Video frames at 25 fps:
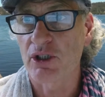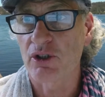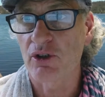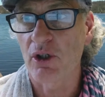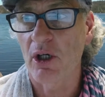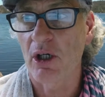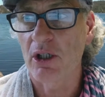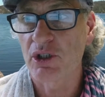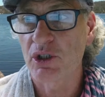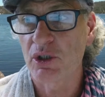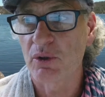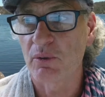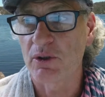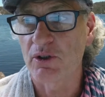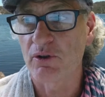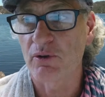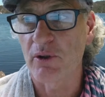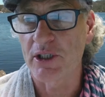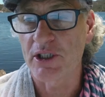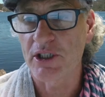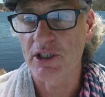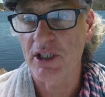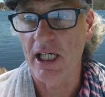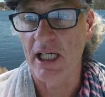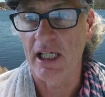tries to
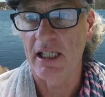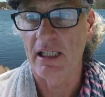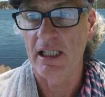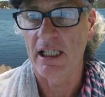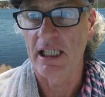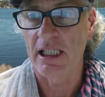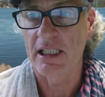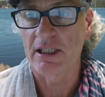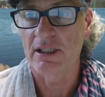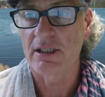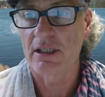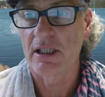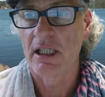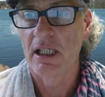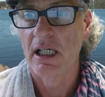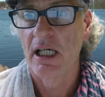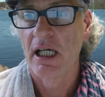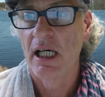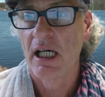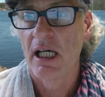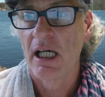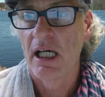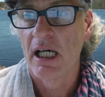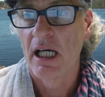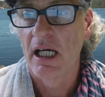address that
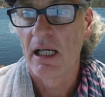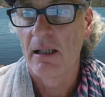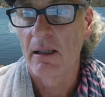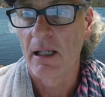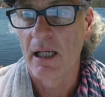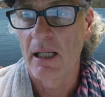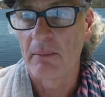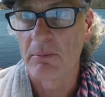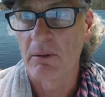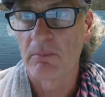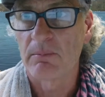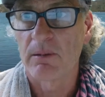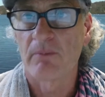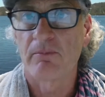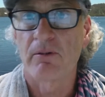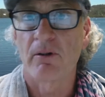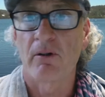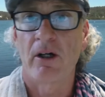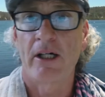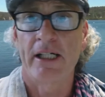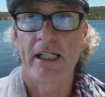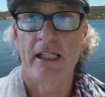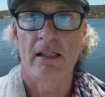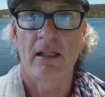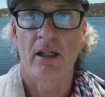by
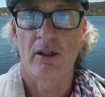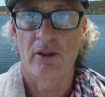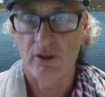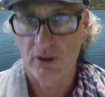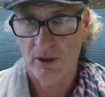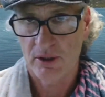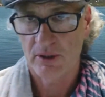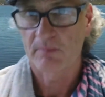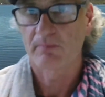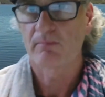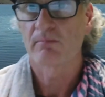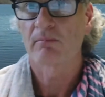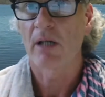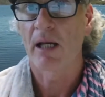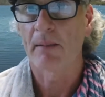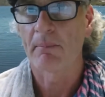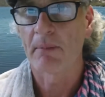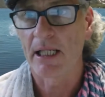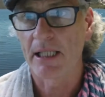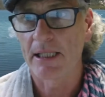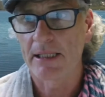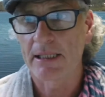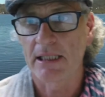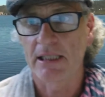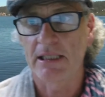providing those
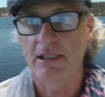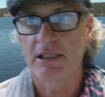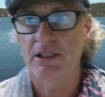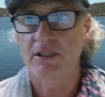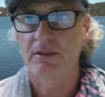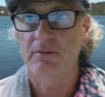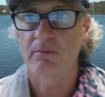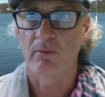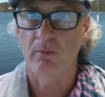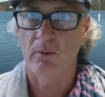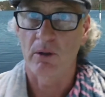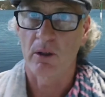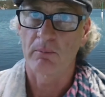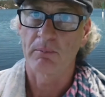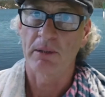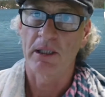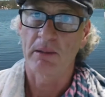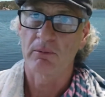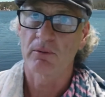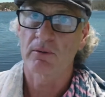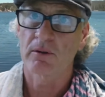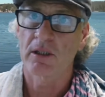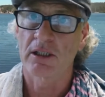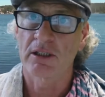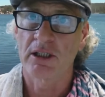amenities while
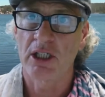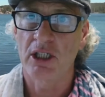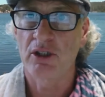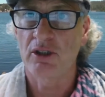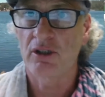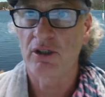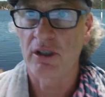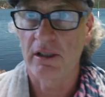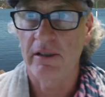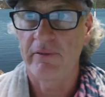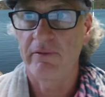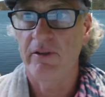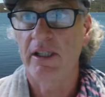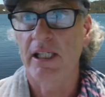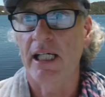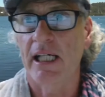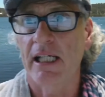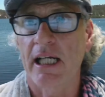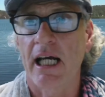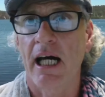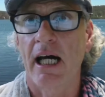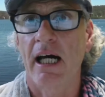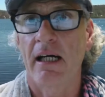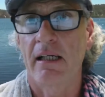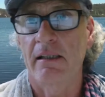people continue to live in their
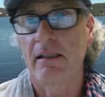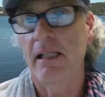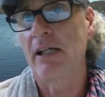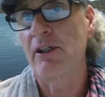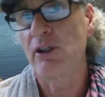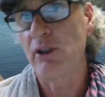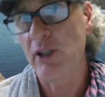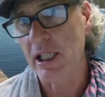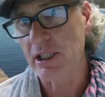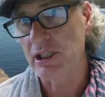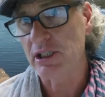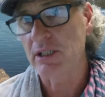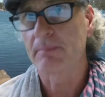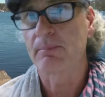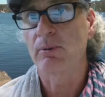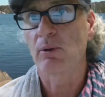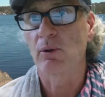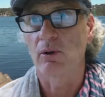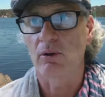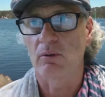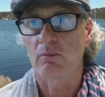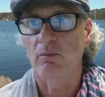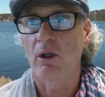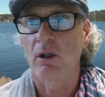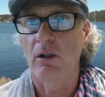car. And they do get
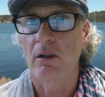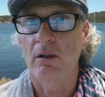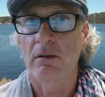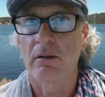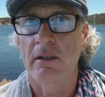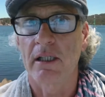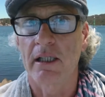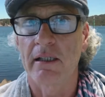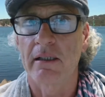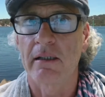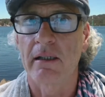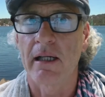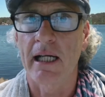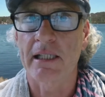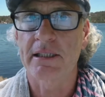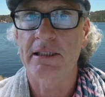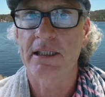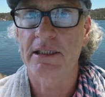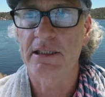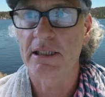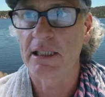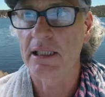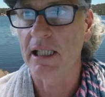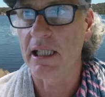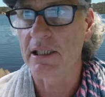support while they're
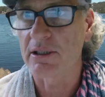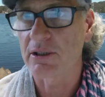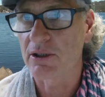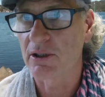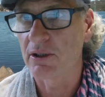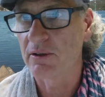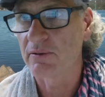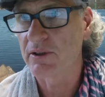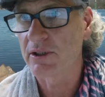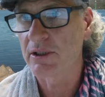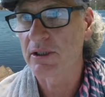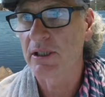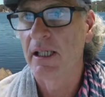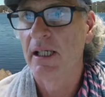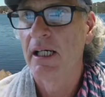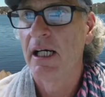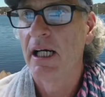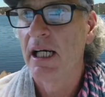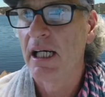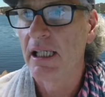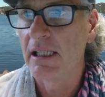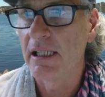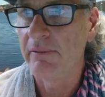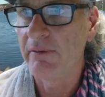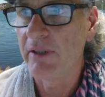accessing that service,
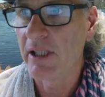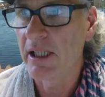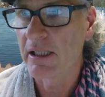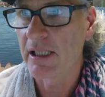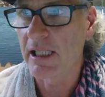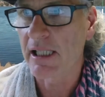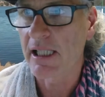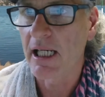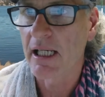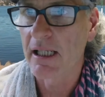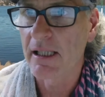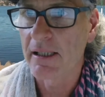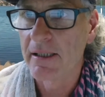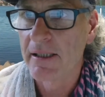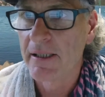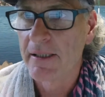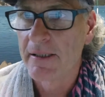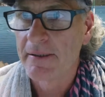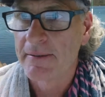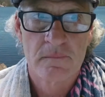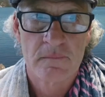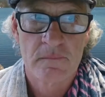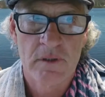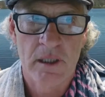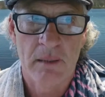living in their car.
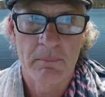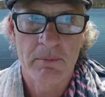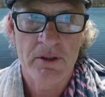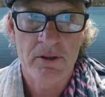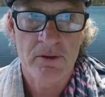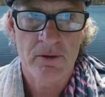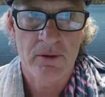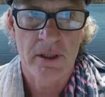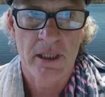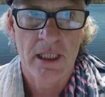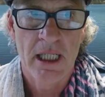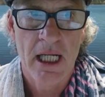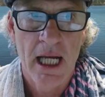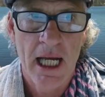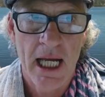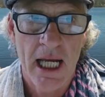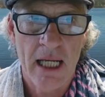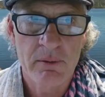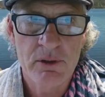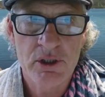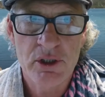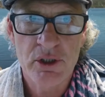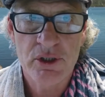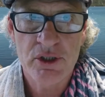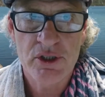Number 3, how
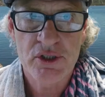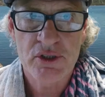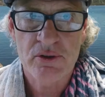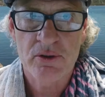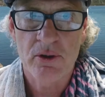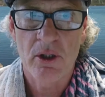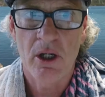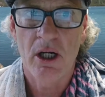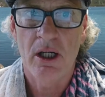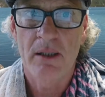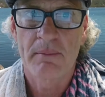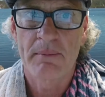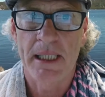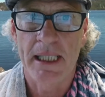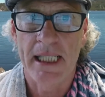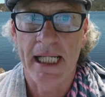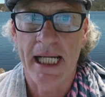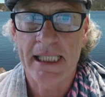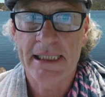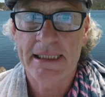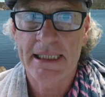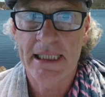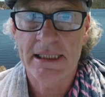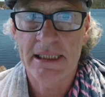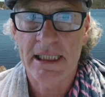would you describe an
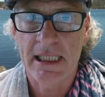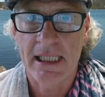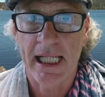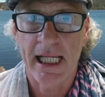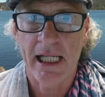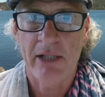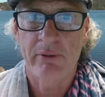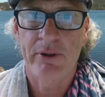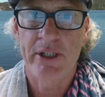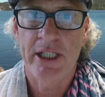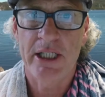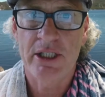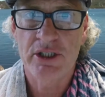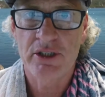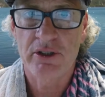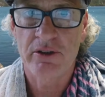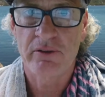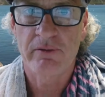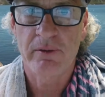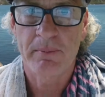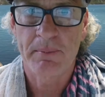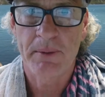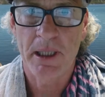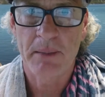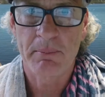access and equity issue
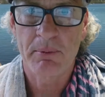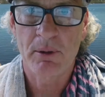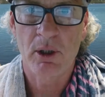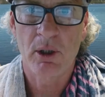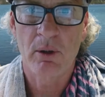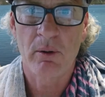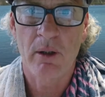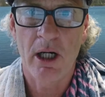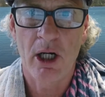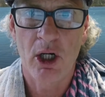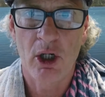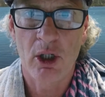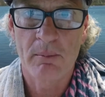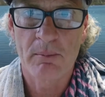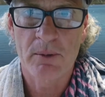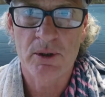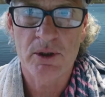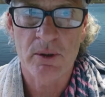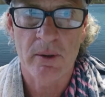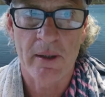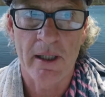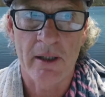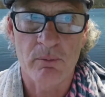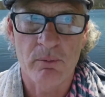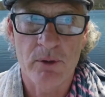for people who are homeless
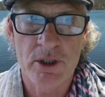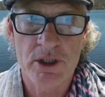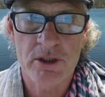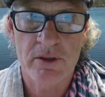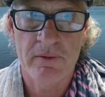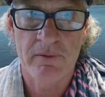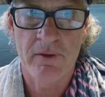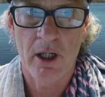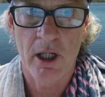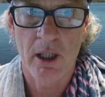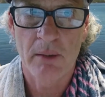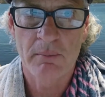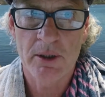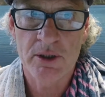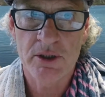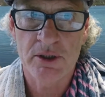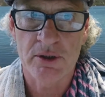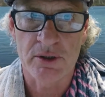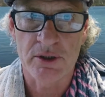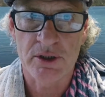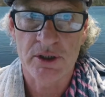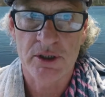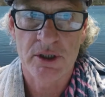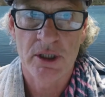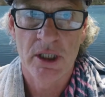or at risk of
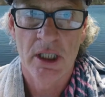homelessness?